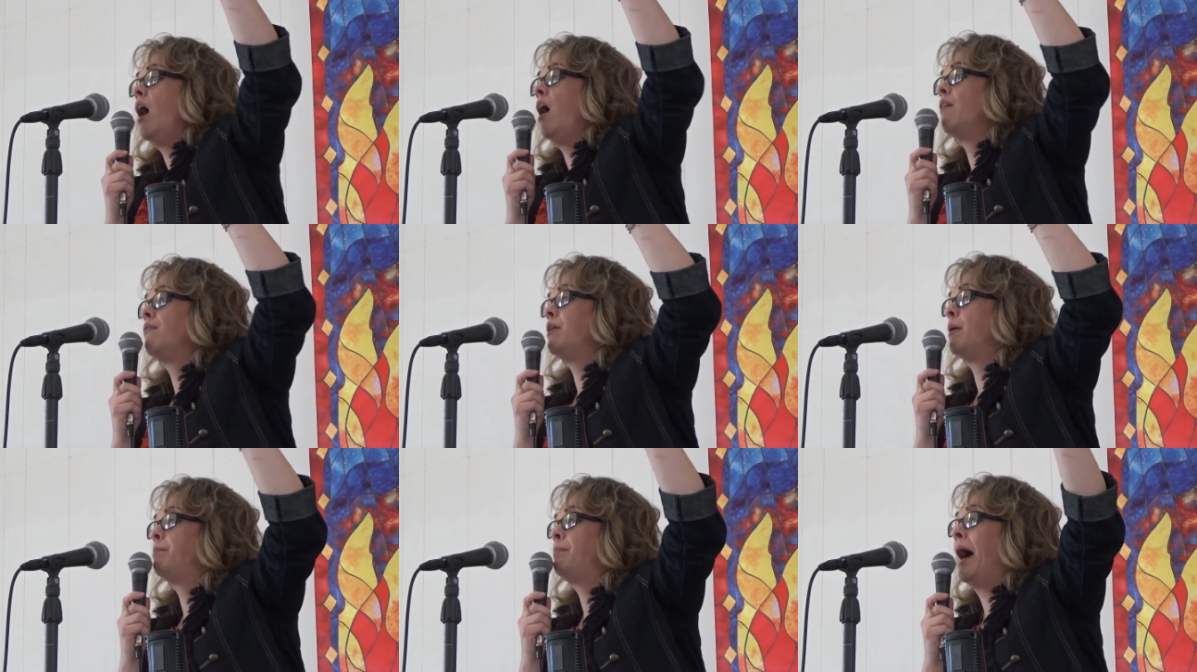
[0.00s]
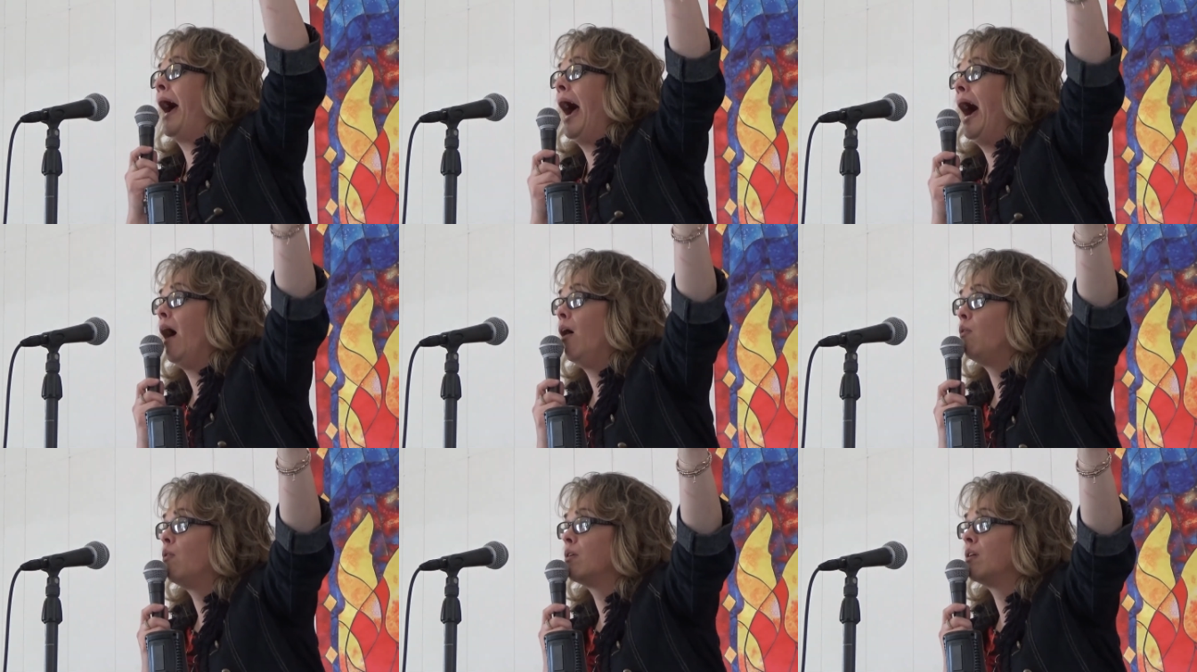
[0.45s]
of the
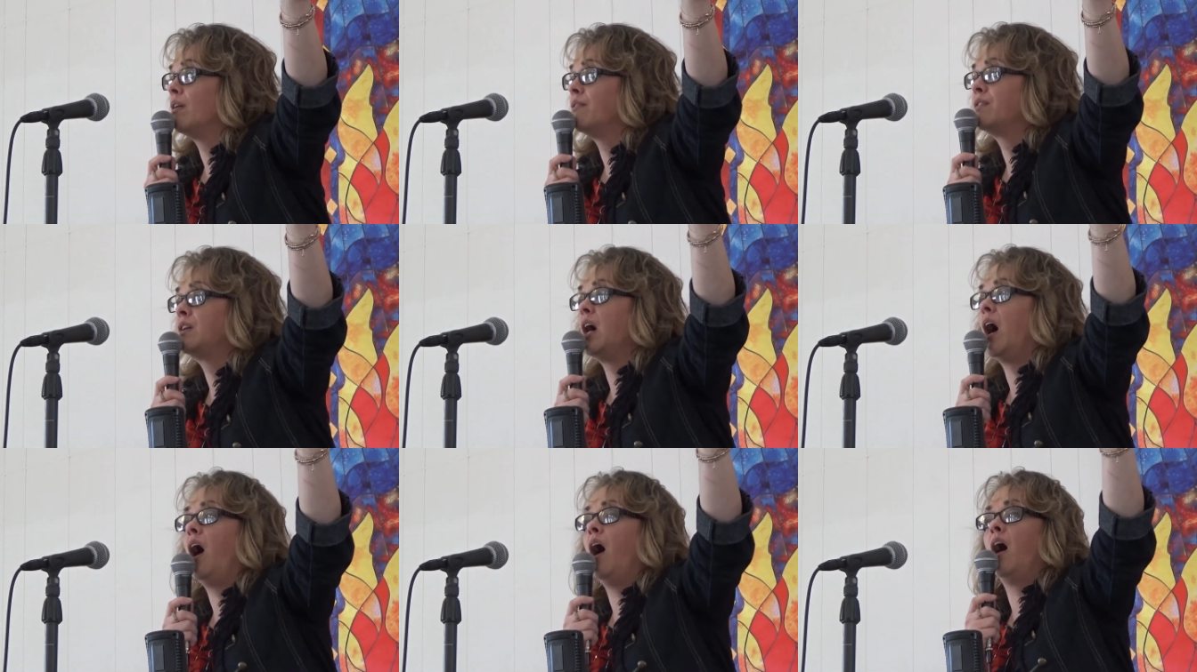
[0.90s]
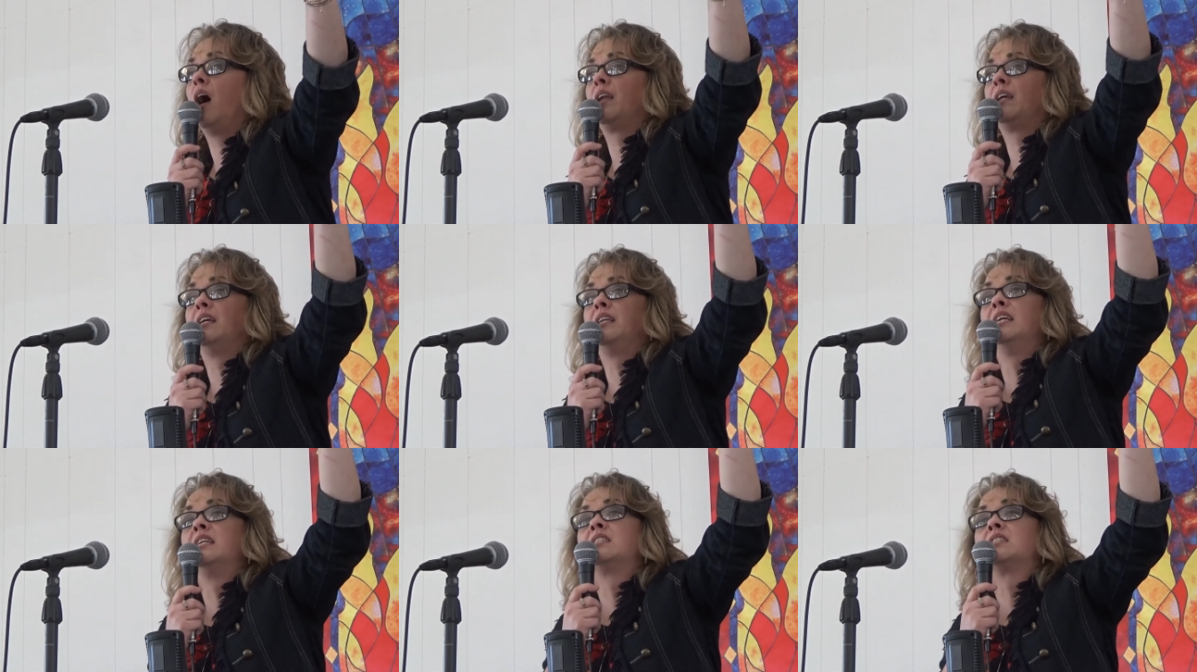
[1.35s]
power of
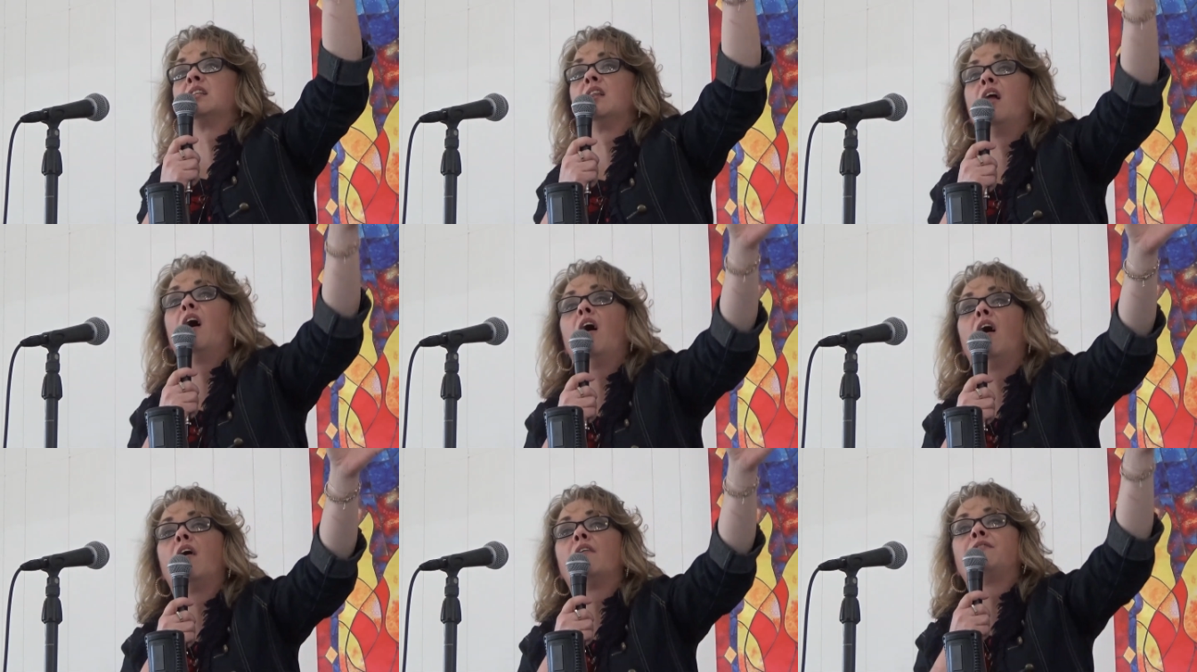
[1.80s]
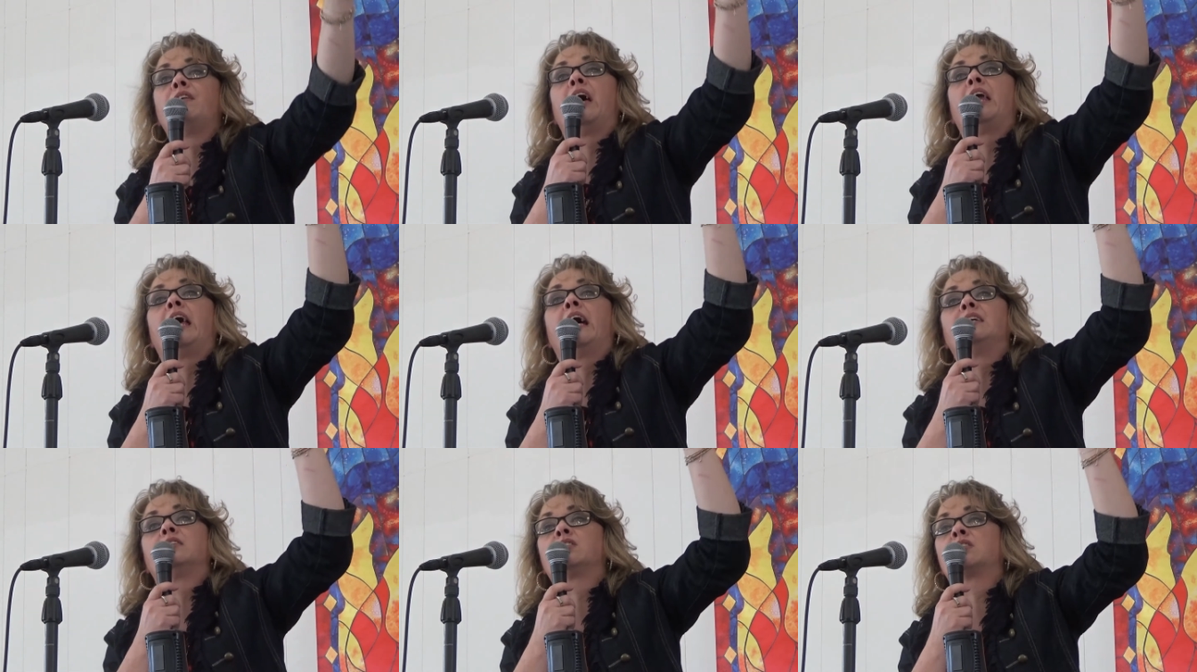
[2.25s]
God and his love
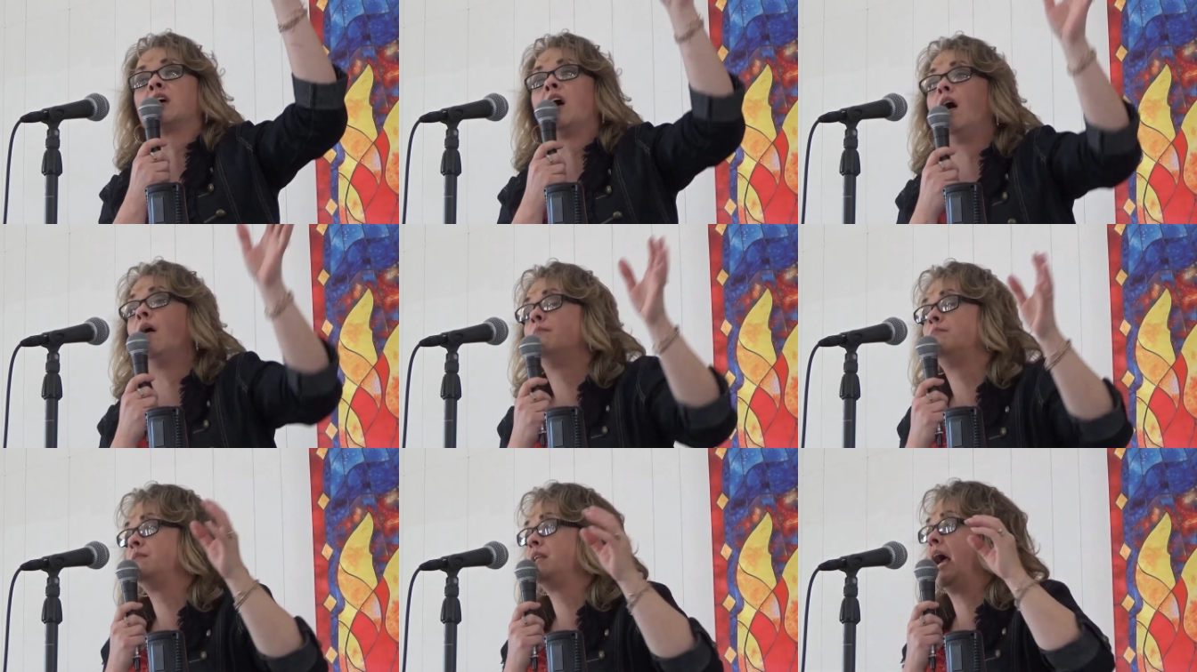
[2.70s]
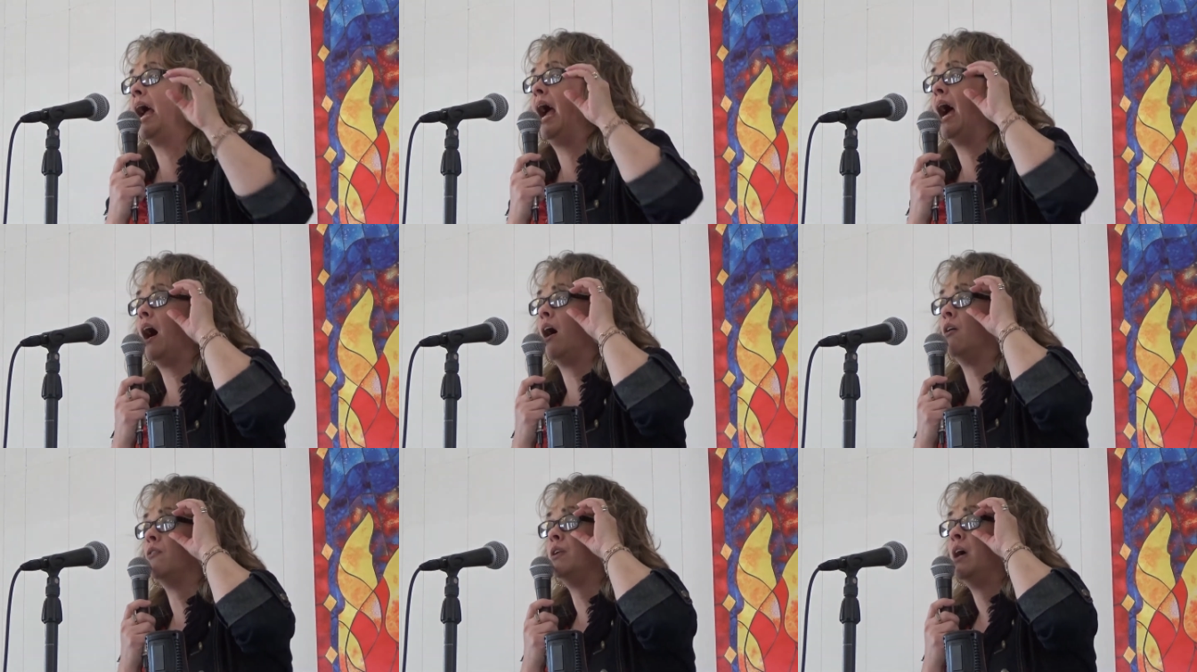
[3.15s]
that has come
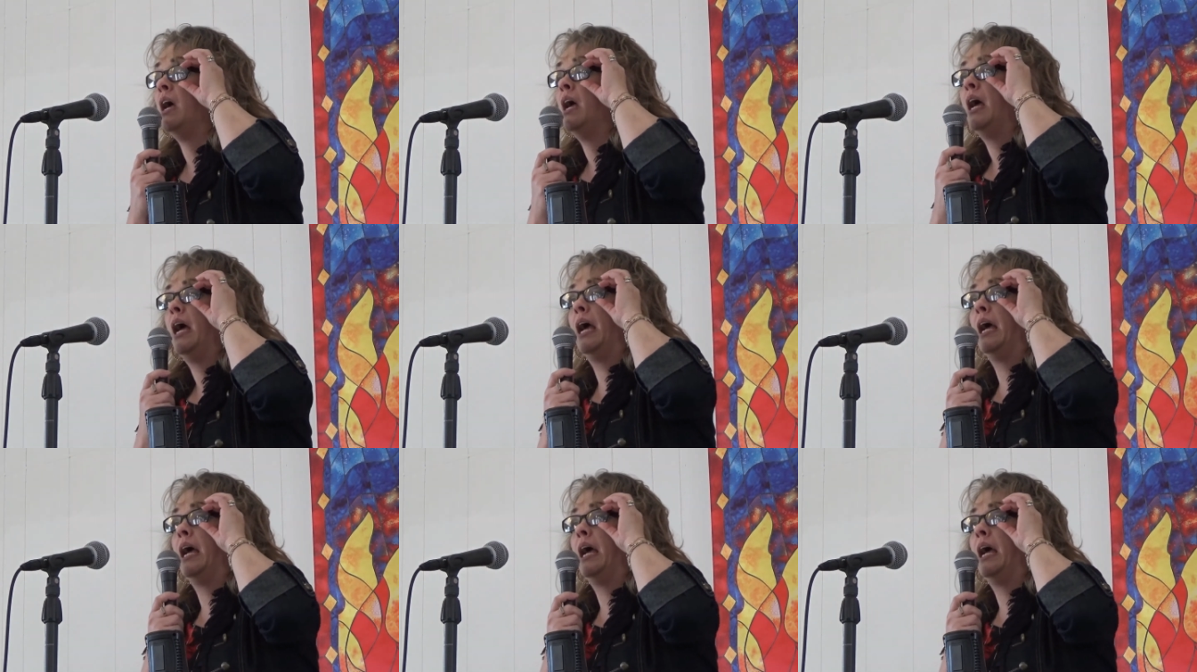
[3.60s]
down